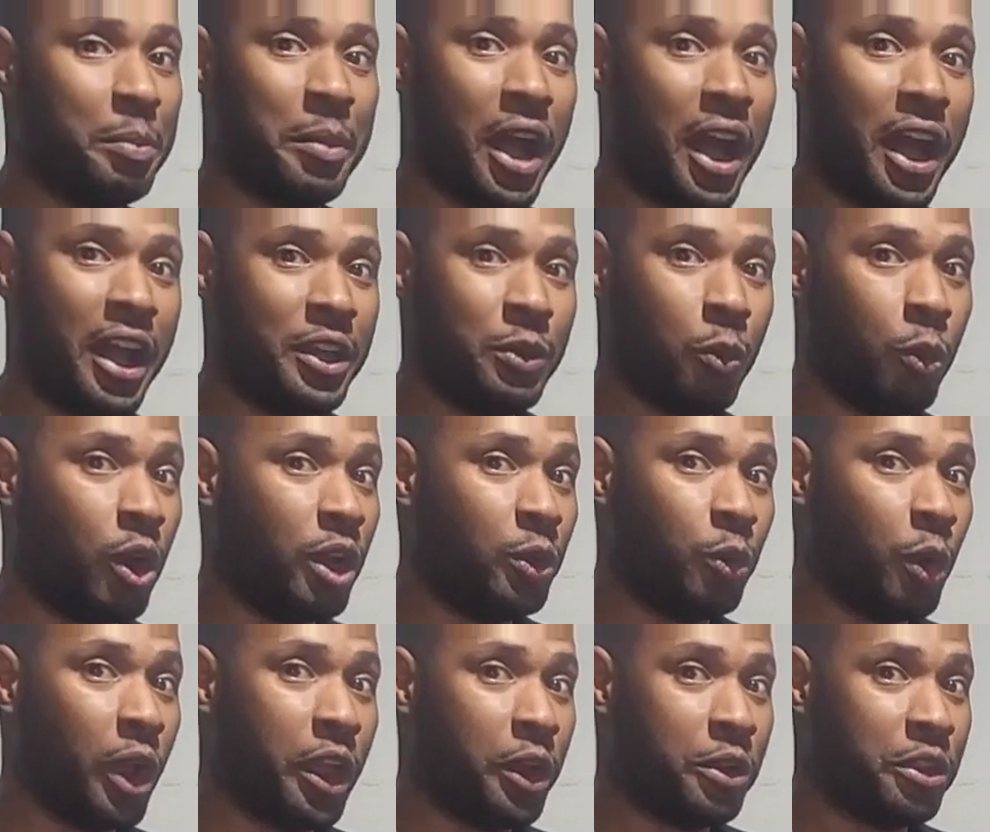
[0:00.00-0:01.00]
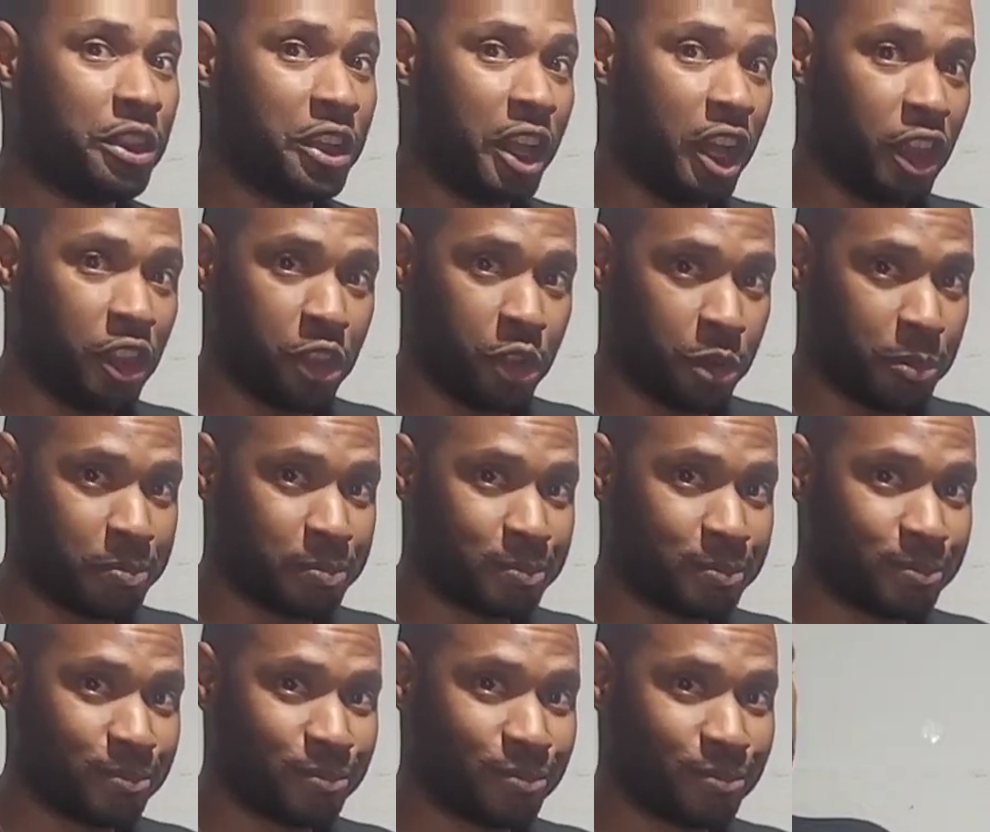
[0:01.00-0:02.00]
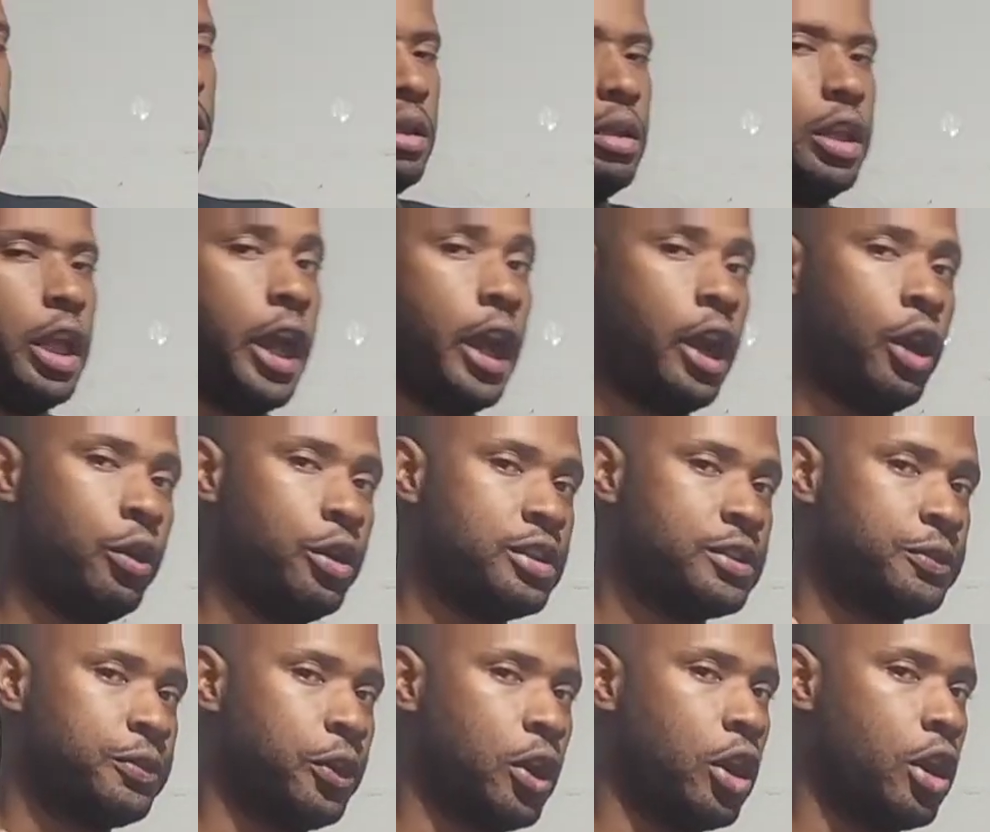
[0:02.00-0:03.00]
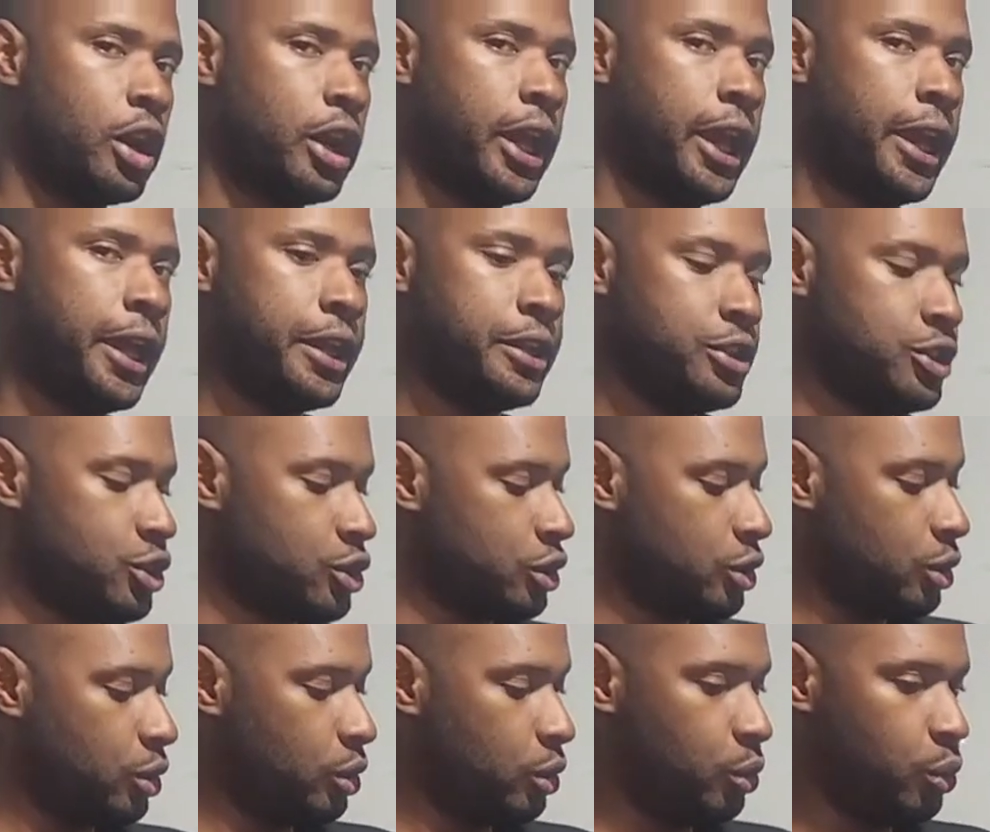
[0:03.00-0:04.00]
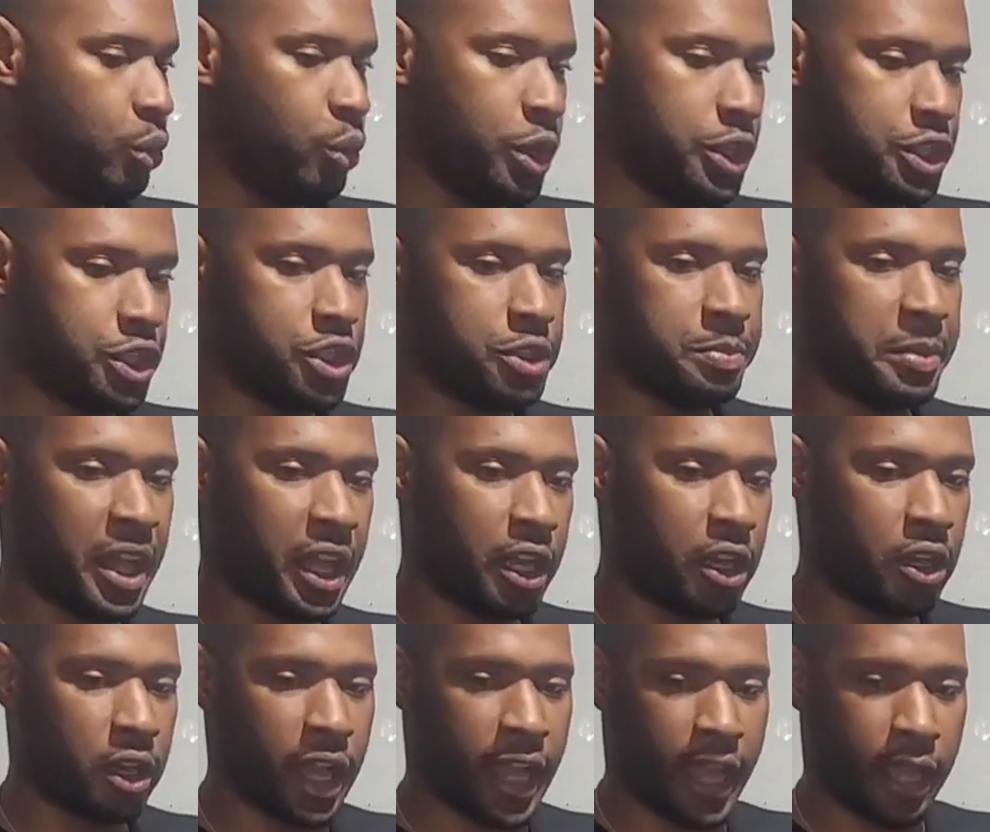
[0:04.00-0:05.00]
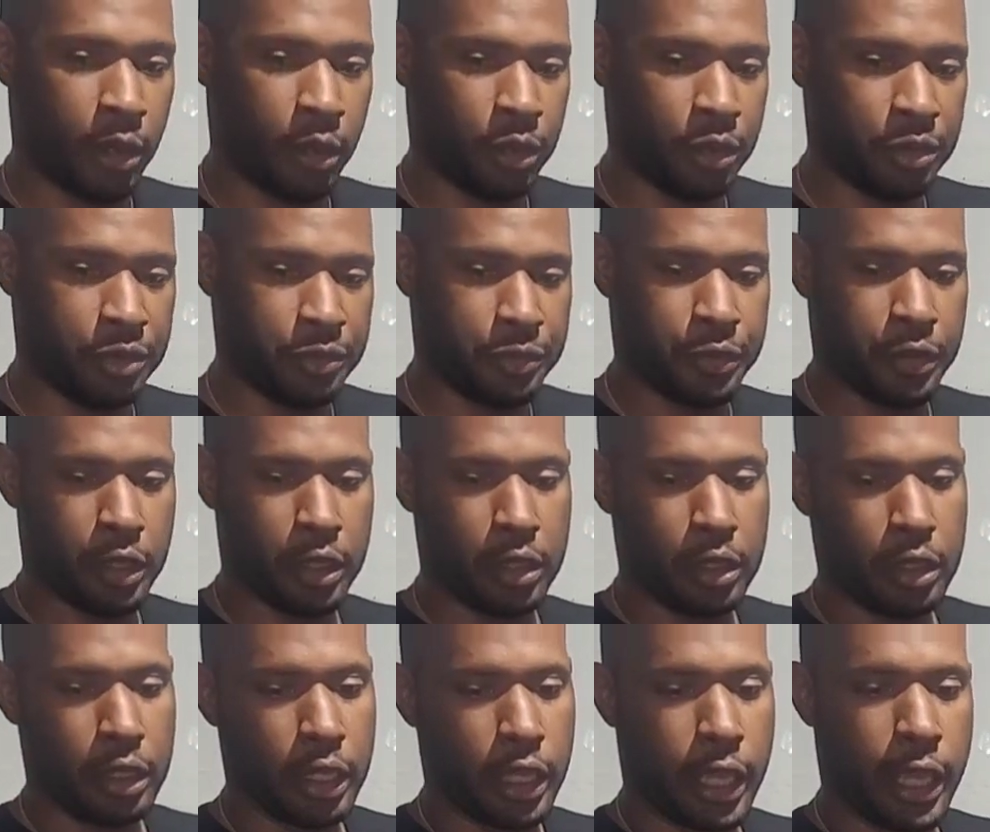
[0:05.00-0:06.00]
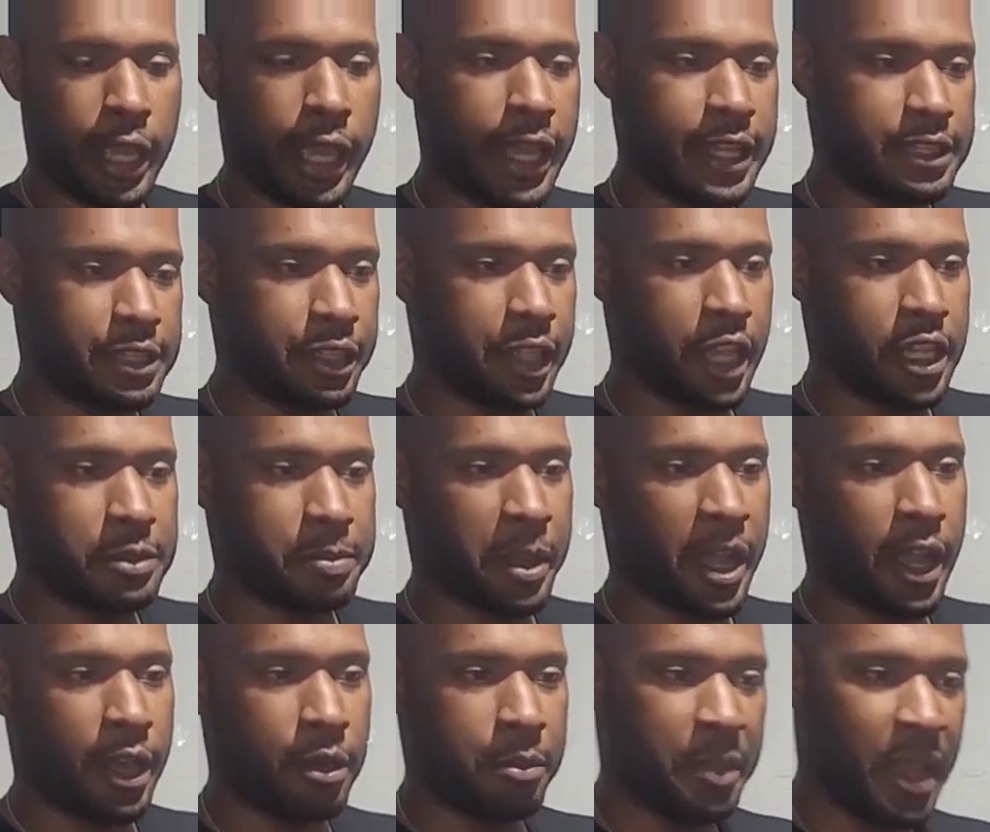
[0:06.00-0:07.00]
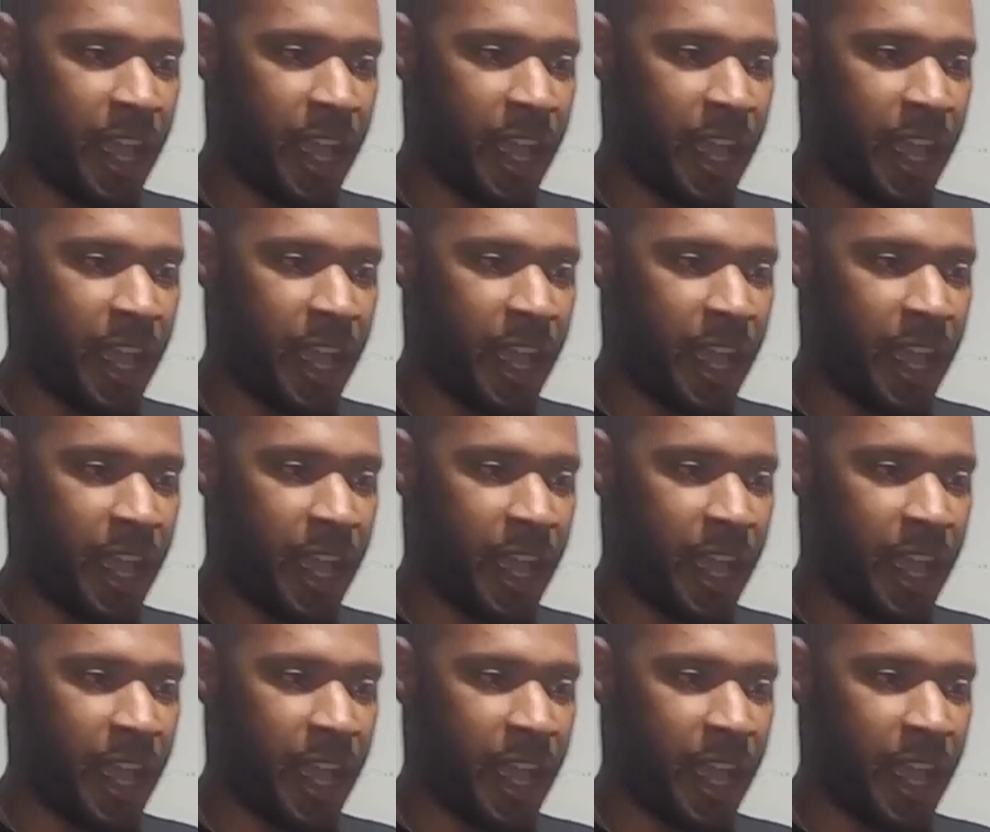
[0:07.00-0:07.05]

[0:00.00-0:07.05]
to mind one way or the other. Now, as far as which is better out of AICS-pattern